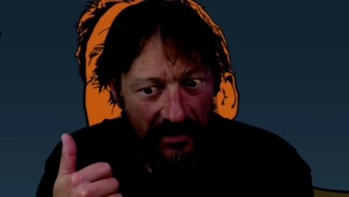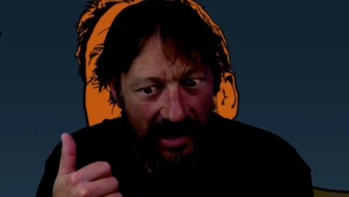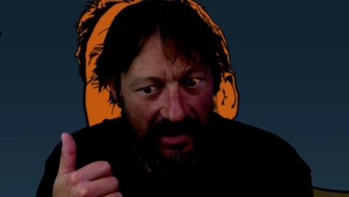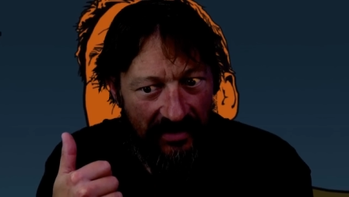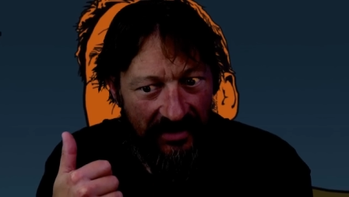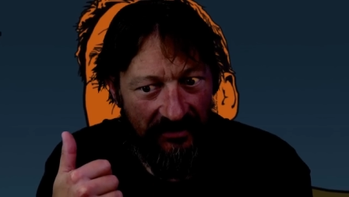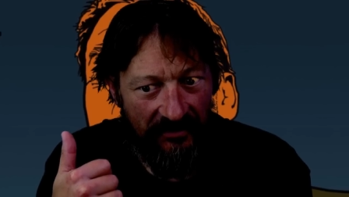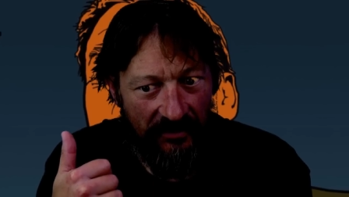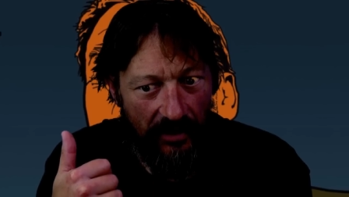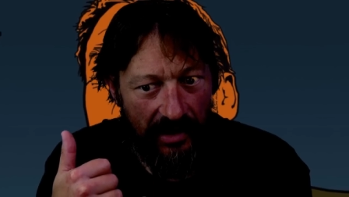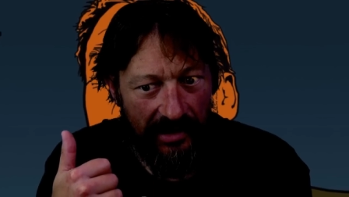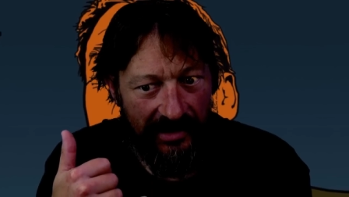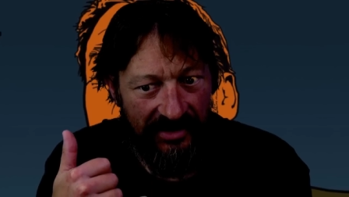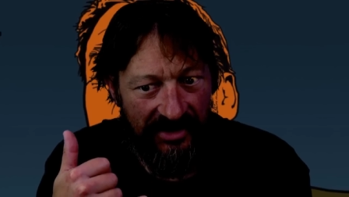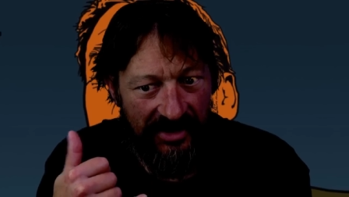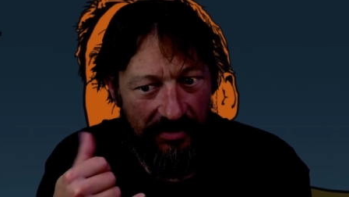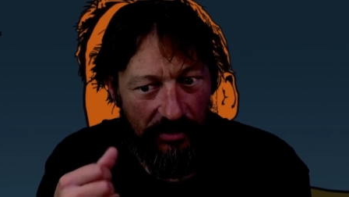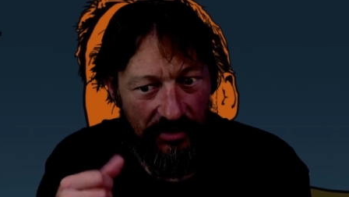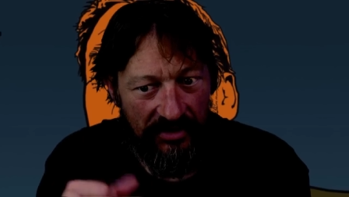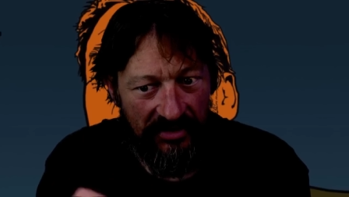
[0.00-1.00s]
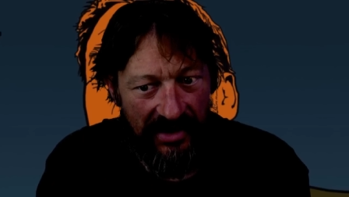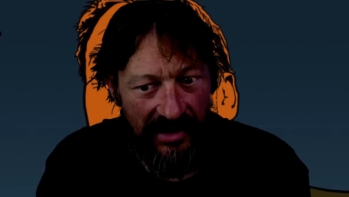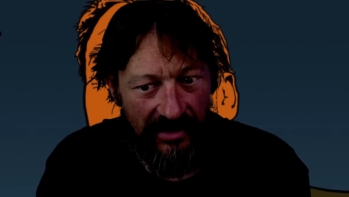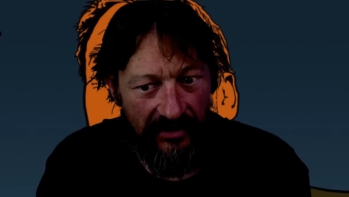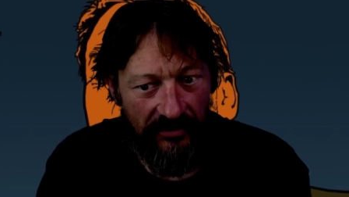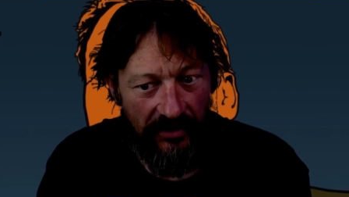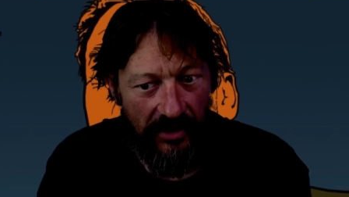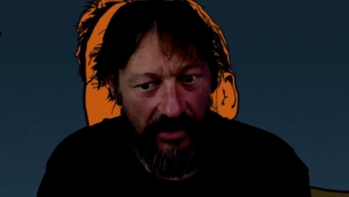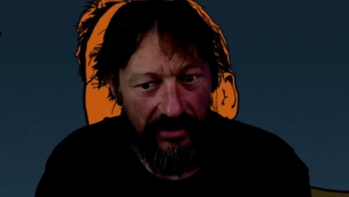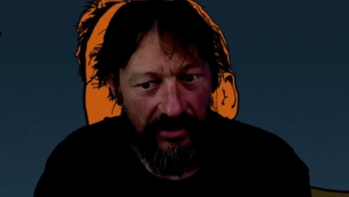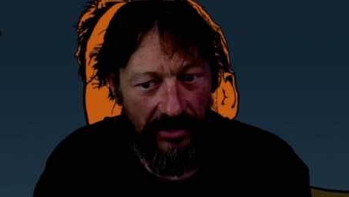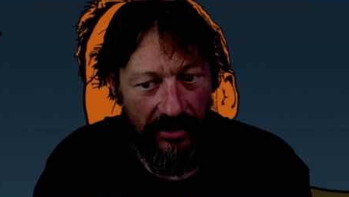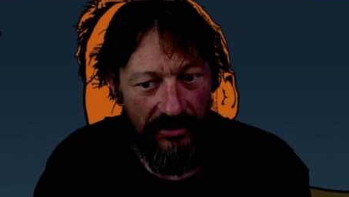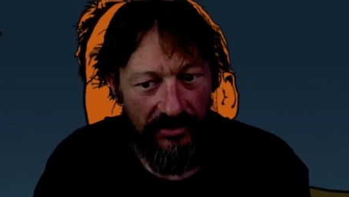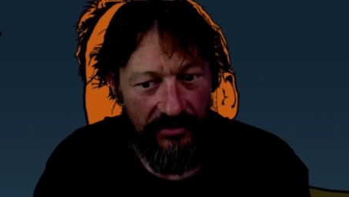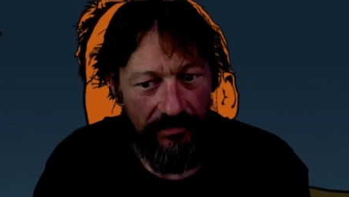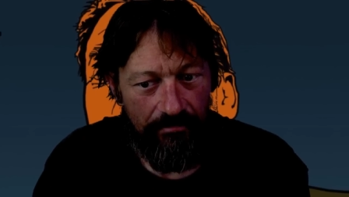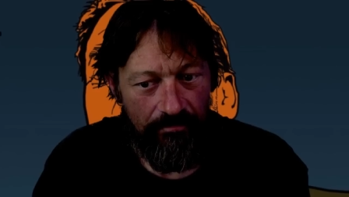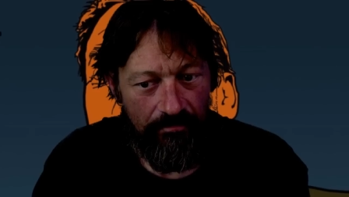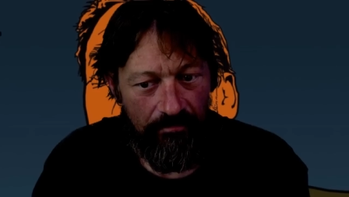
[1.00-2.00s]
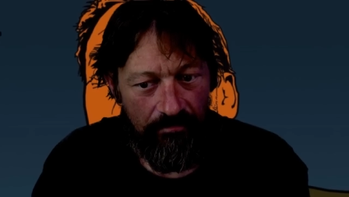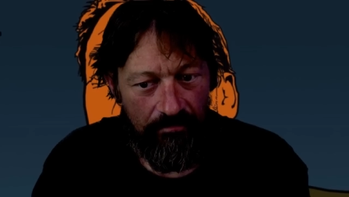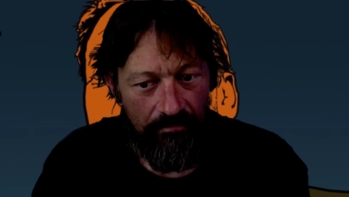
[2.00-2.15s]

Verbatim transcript: And then finally, she puts down the phone and goes,